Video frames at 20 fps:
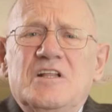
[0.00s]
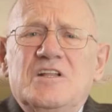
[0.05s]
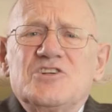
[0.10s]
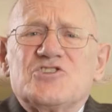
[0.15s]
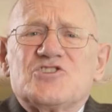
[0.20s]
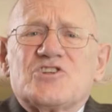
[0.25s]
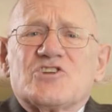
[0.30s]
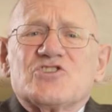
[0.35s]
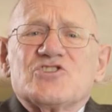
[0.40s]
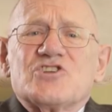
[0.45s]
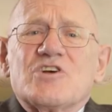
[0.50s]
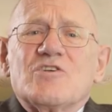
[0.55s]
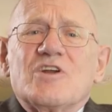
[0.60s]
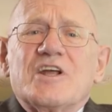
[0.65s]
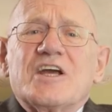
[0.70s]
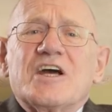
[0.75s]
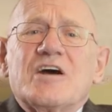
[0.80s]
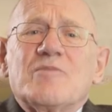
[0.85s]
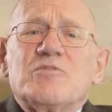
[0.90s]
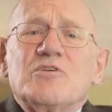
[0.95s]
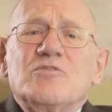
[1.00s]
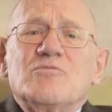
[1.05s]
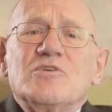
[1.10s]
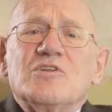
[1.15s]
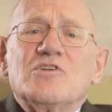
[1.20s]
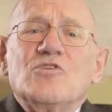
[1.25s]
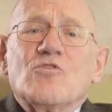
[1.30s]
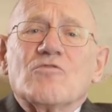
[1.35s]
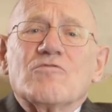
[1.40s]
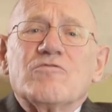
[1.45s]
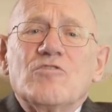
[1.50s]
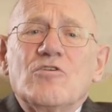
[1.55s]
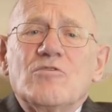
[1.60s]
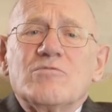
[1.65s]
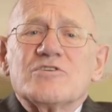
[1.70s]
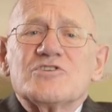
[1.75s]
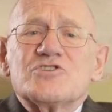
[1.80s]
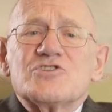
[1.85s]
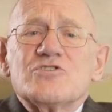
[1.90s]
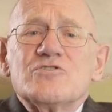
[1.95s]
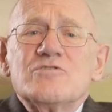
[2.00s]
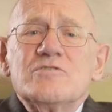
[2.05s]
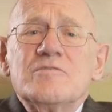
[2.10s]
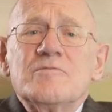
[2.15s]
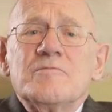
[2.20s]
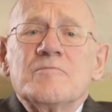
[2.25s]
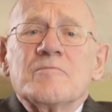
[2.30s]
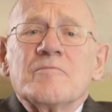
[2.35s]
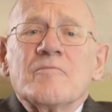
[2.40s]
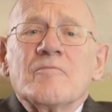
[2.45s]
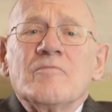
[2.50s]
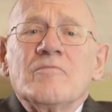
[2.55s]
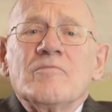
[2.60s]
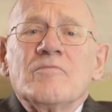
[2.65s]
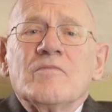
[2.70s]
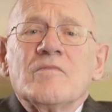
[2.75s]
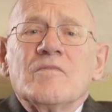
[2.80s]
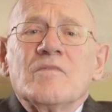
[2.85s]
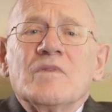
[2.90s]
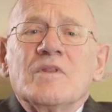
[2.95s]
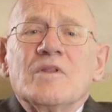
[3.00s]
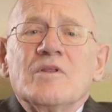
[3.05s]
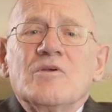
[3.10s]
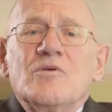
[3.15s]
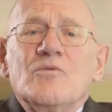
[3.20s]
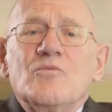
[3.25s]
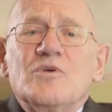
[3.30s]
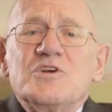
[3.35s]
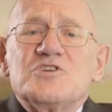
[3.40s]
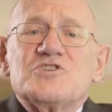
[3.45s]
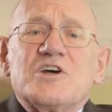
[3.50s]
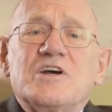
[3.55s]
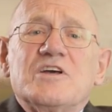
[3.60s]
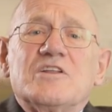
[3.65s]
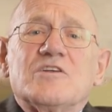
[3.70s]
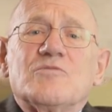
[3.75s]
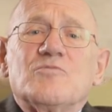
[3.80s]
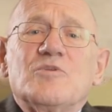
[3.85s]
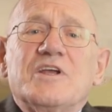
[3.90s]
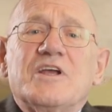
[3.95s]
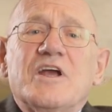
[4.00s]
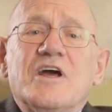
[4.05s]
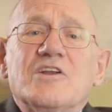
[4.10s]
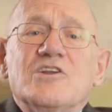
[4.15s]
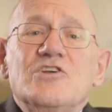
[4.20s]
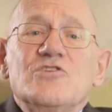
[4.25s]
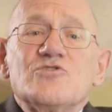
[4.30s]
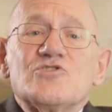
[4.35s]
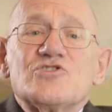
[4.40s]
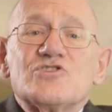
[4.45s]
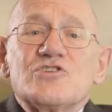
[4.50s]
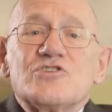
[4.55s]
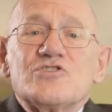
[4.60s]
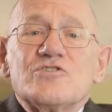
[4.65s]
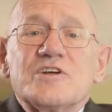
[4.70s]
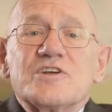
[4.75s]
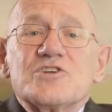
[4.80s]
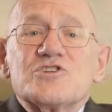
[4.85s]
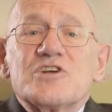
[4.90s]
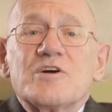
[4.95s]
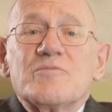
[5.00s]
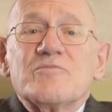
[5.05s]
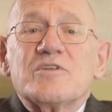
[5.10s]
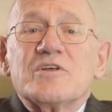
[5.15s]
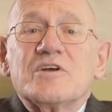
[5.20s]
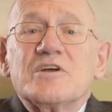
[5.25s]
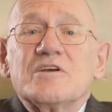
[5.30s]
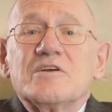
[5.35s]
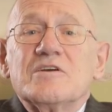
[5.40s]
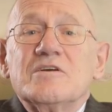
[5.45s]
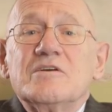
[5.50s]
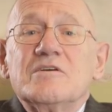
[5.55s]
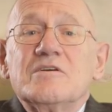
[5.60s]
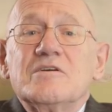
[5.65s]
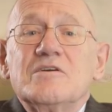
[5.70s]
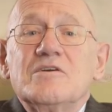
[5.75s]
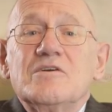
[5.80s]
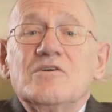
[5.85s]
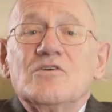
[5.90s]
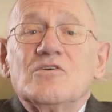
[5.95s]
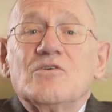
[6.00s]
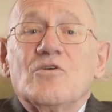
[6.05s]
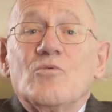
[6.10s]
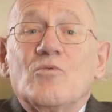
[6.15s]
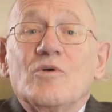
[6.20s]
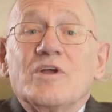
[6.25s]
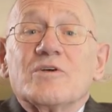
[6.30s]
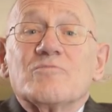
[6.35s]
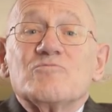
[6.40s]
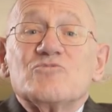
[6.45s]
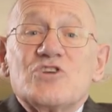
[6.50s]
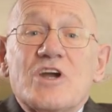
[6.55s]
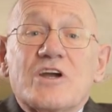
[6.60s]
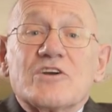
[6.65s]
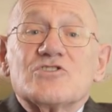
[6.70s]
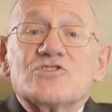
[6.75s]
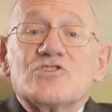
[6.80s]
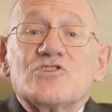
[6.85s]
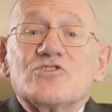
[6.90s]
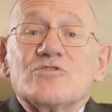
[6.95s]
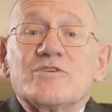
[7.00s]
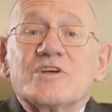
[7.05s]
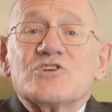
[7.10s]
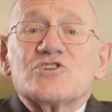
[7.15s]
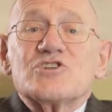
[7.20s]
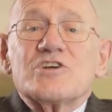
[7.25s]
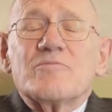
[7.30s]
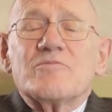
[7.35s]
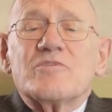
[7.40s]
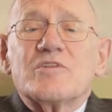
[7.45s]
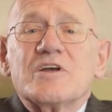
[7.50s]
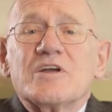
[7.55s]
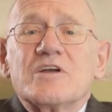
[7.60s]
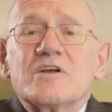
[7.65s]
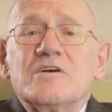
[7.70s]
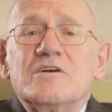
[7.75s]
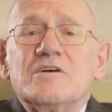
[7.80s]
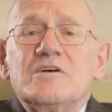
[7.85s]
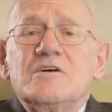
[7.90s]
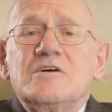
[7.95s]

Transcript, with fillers: This doesn't only happen with look forward to. We say that we get used to doing something, or we object to doing something.